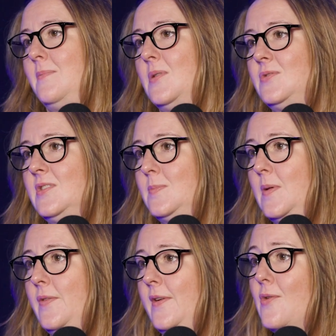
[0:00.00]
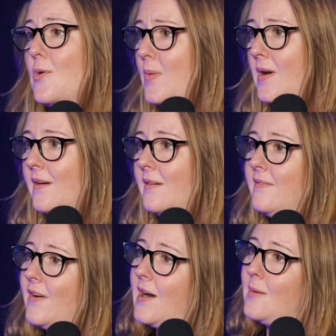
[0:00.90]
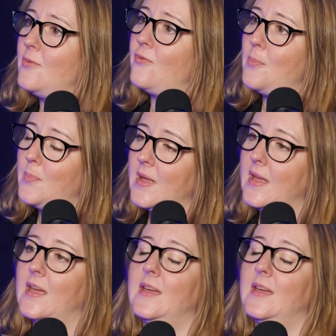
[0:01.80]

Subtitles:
multidisciplinary corporate environment for a bit.